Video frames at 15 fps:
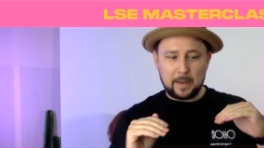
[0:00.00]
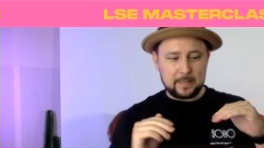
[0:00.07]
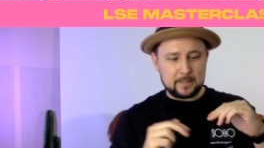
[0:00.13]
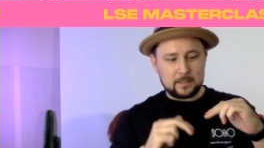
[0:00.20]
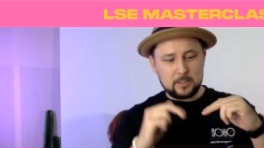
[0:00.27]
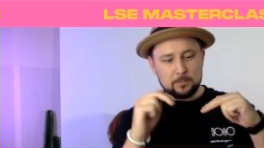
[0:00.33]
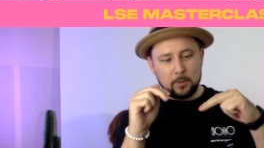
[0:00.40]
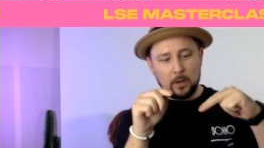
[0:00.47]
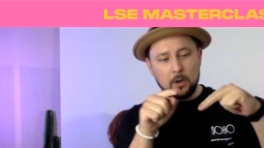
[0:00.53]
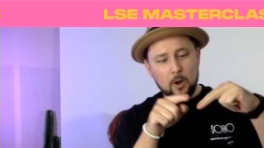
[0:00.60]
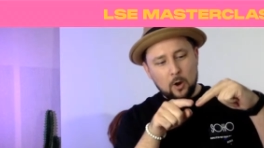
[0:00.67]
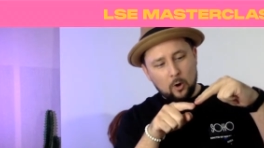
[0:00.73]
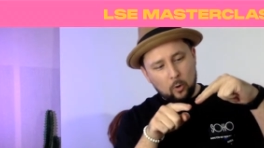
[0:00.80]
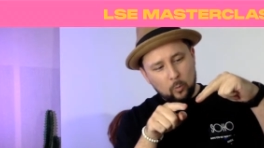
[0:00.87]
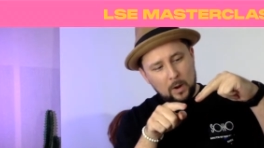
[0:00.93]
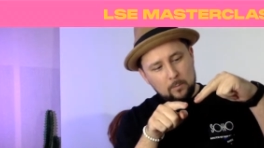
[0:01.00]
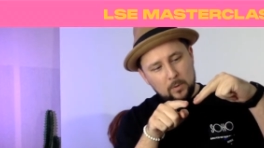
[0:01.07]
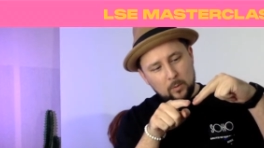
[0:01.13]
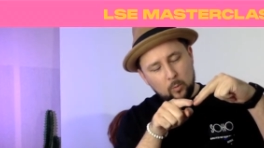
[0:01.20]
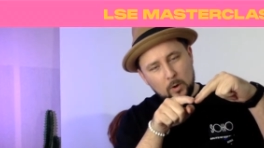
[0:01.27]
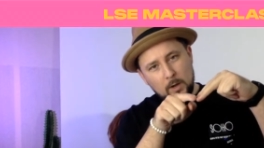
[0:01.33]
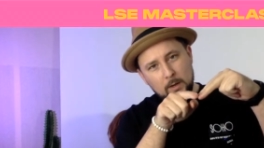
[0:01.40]
patterns. But when
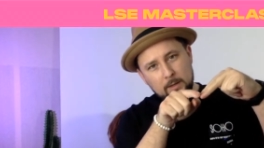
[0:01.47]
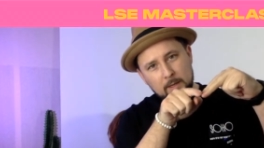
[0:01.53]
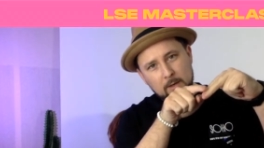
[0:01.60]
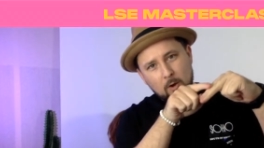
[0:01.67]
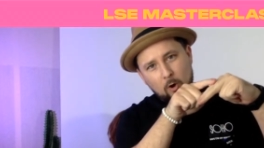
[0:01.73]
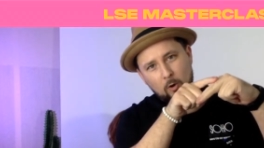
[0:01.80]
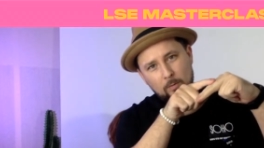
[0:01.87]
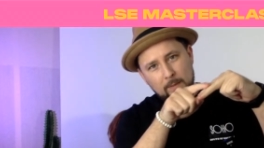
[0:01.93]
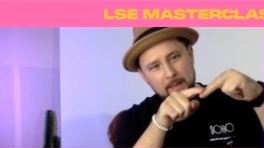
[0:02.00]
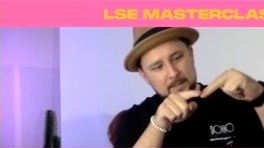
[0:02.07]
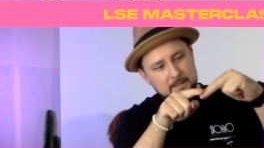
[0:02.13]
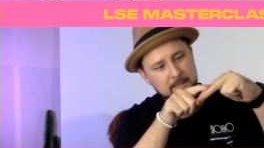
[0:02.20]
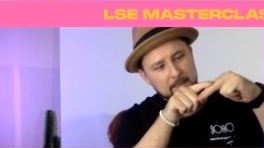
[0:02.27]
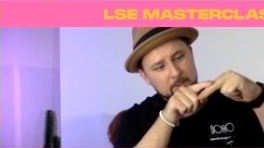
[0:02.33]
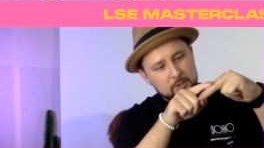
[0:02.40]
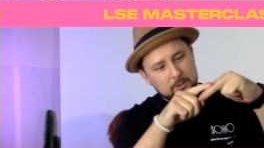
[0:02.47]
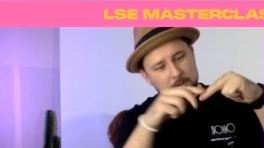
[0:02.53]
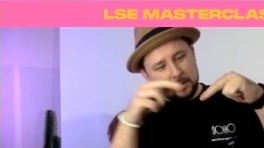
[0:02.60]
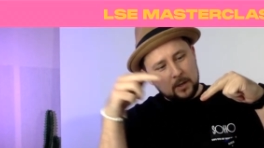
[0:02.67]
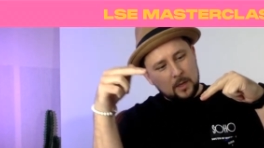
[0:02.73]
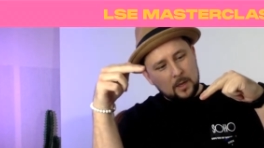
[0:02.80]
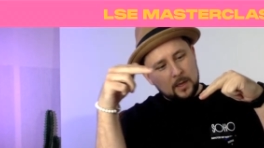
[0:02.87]
we're working on that section,
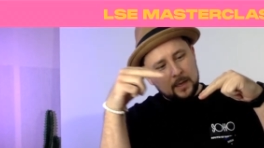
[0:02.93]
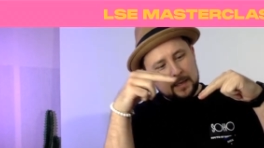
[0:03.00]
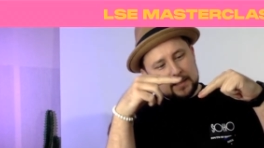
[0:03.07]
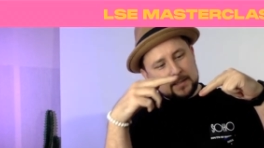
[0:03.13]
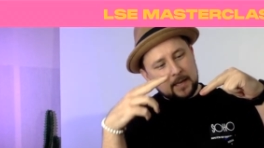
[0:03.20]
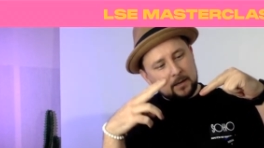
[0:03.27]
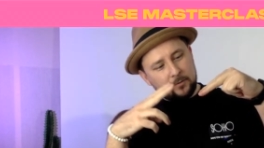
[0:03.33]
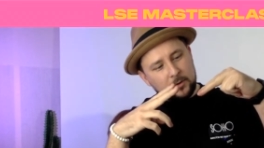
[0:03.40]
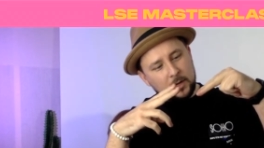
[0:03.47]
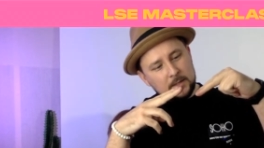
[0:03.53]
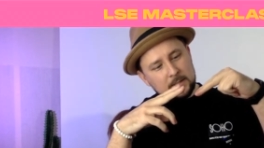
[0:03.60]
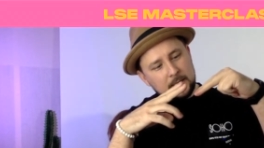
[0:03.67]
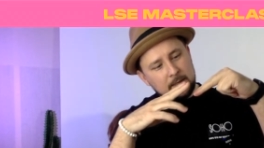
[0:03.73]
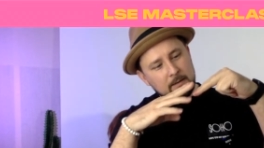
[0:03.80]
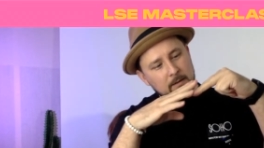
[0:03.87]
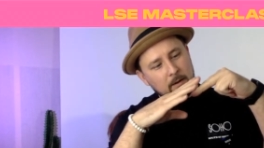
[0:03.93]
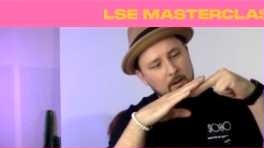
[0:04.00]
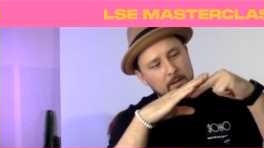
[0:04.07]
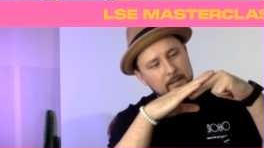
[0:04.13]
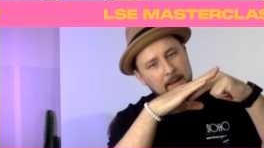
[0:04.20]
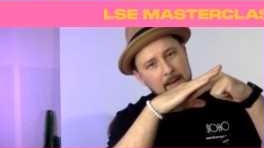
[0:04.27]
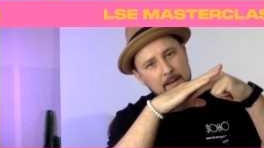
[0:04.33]
instead of cutting
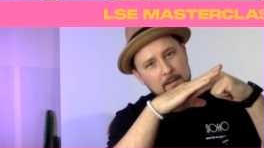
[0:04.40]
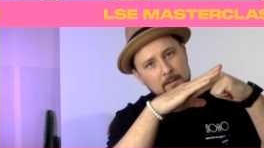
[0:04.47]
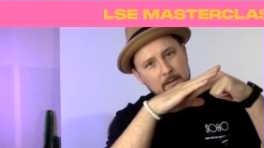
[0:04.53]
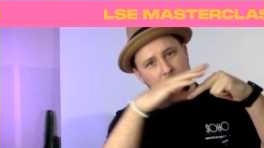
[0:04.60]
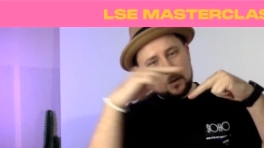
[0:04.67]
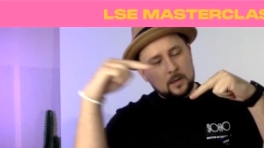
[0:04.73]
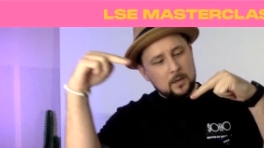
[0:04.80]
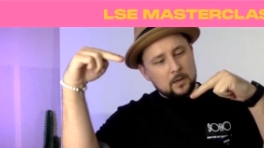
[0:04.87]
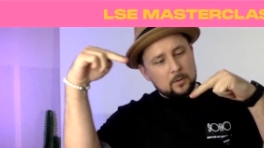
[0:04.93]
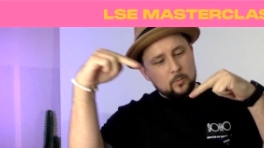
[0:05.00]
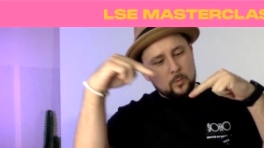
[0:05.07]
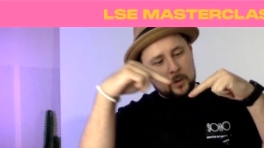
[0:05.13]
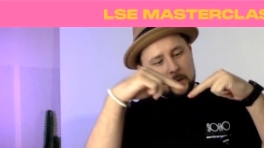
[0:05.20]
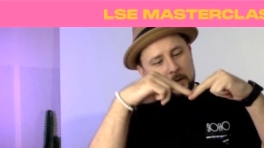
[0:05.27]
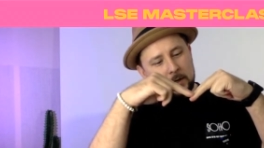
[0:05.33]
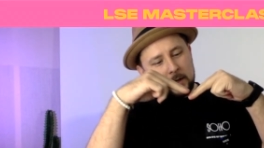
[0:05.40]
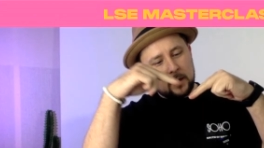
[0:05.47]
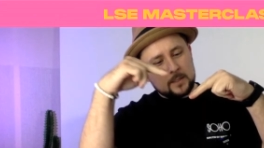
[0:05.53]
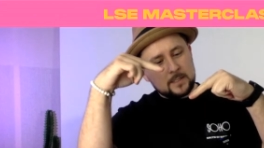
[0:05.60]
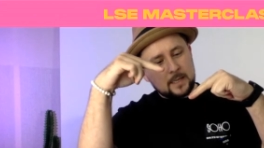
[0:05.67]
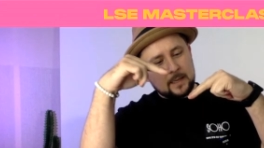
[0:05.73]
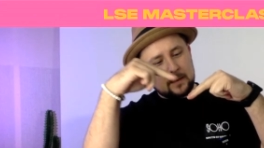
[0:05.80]
like that, we're going to
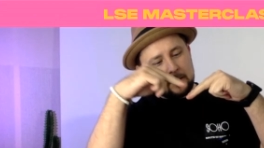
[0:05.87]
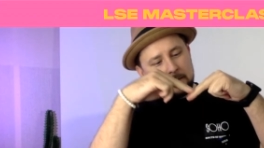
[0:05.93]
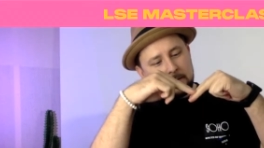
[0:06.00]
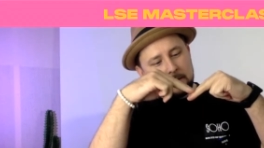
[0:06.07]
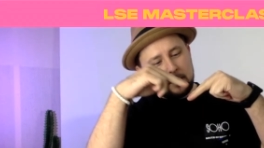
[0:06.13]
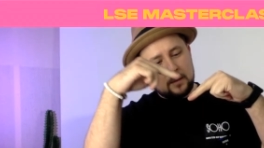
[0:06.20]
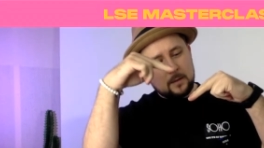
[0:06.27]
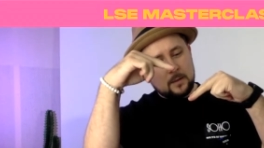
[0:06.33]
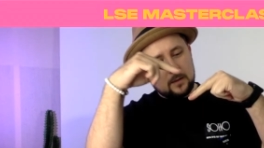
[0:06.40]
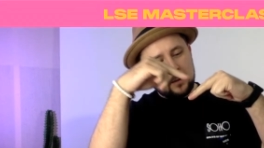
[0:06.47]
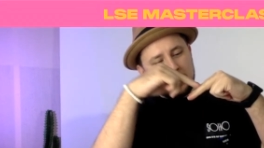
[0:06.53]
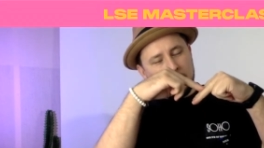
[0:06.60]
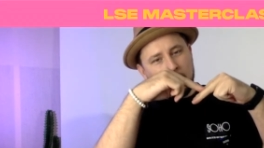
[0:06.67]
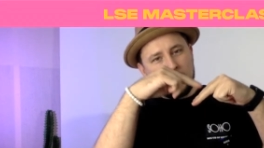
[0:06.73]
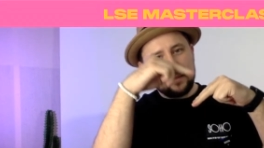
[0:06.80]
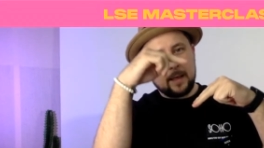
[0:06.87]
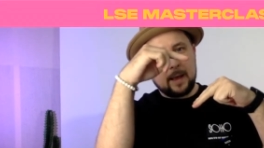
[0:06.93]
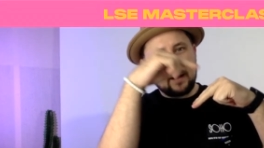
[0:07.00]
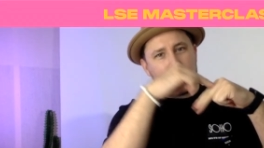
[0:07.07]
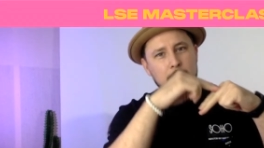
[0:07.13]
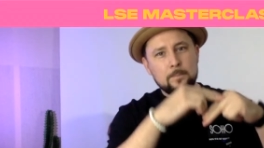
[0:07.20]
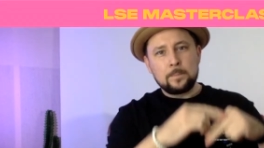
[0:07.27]
cut in like
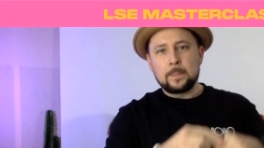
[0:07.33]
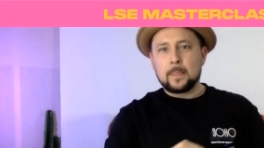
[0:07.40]
that.